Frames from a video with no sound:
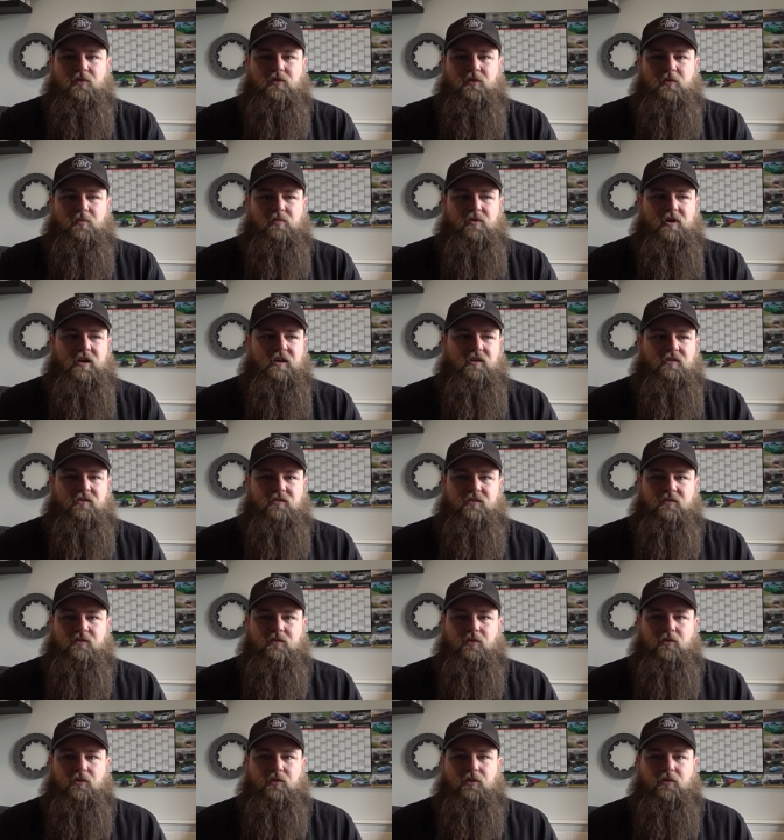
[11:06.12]
the
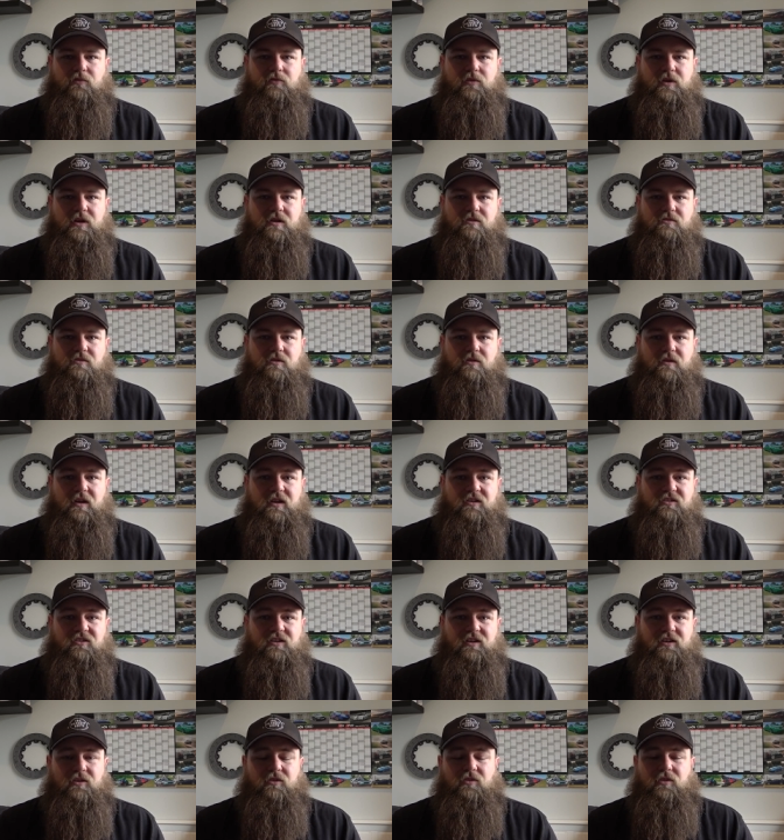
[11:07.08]
brakes on the rear are
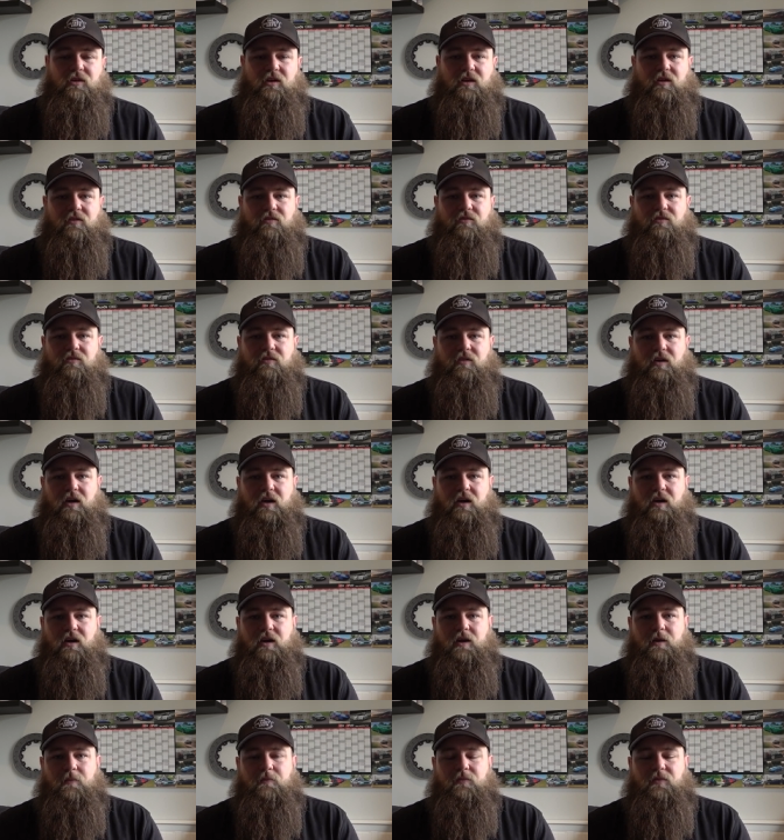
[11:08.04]
actually good enough.
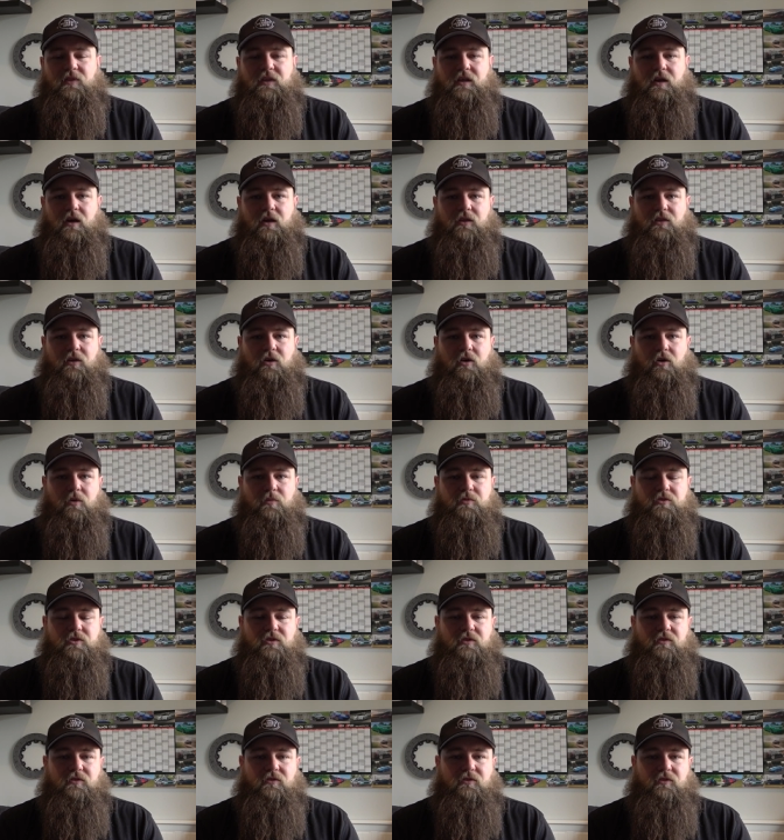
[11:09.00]
Um, the other
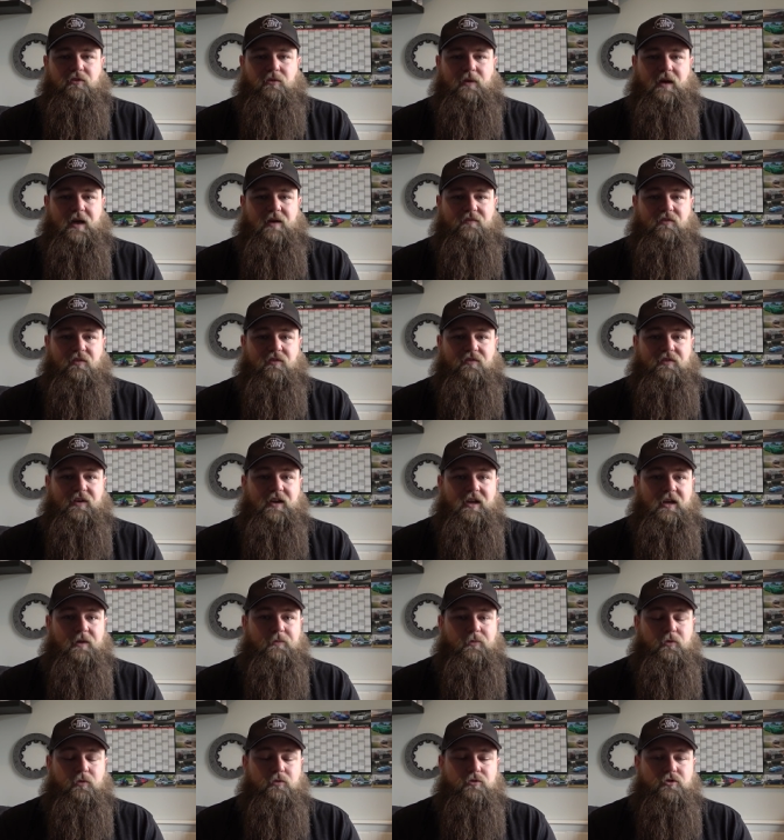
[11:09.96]
options you have
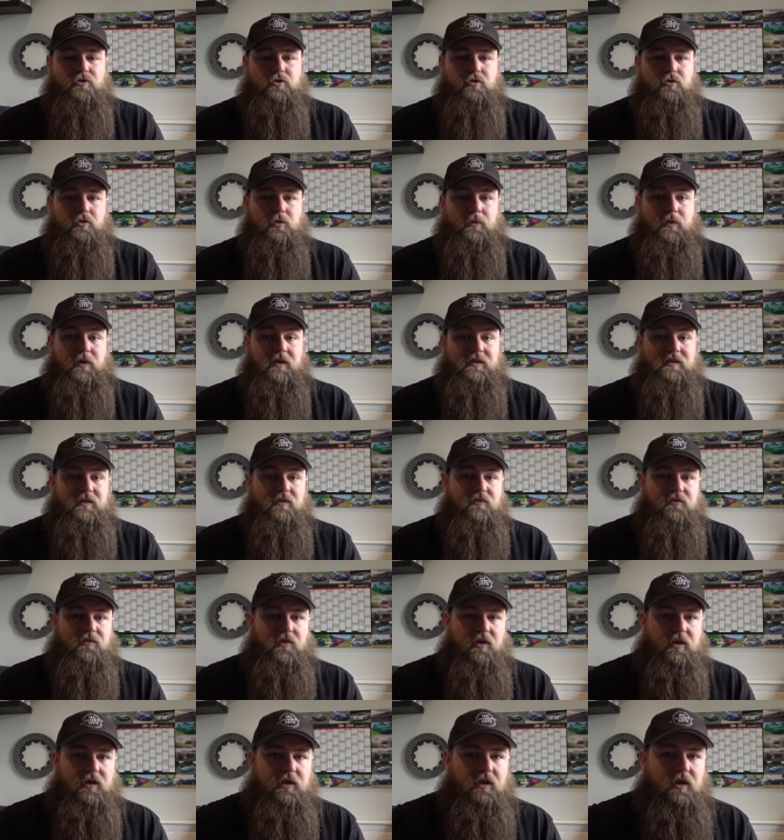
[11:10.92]
available to you, and I did
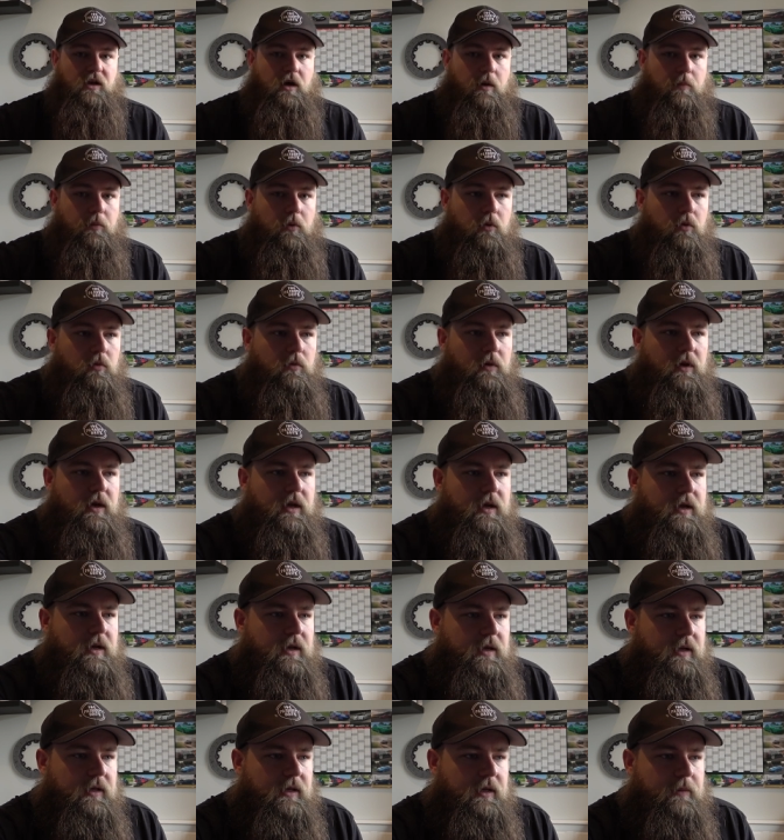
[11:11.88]
find a couple.
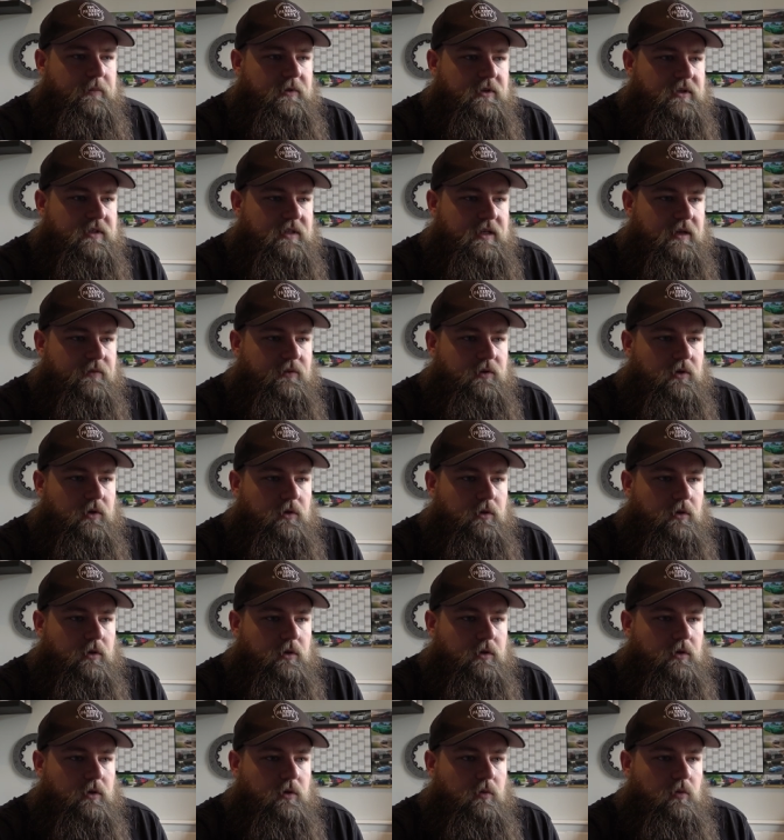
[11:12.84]
Let me just have a
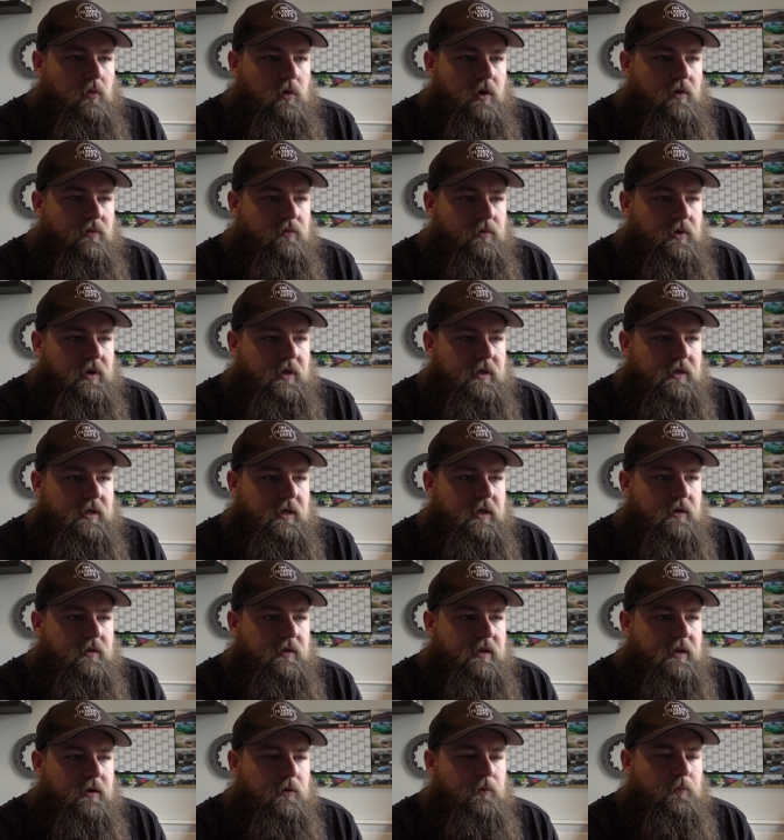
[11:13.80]
look what I've written
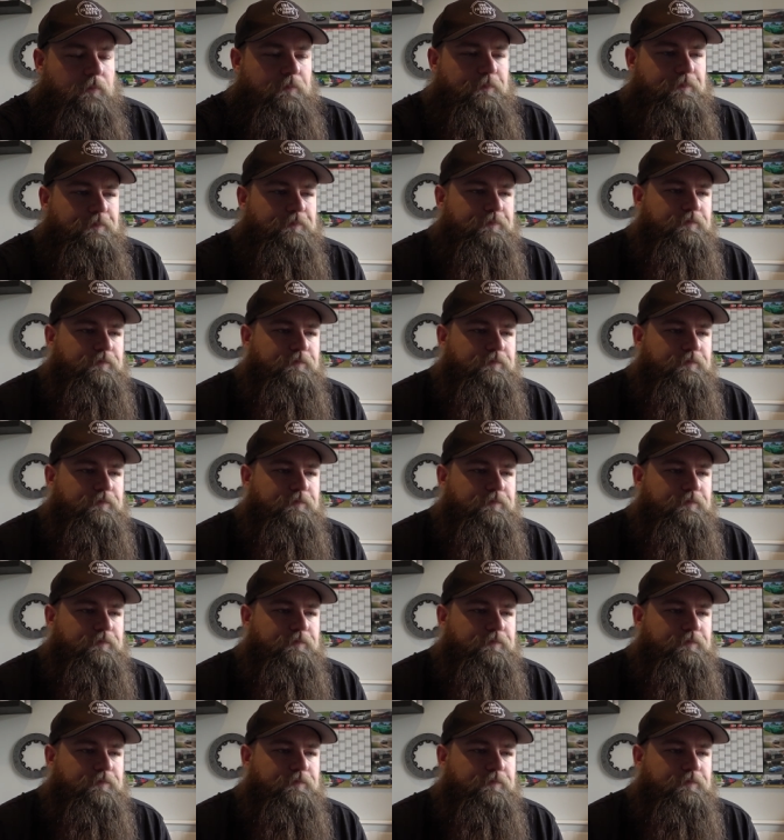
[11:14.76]
down. Now,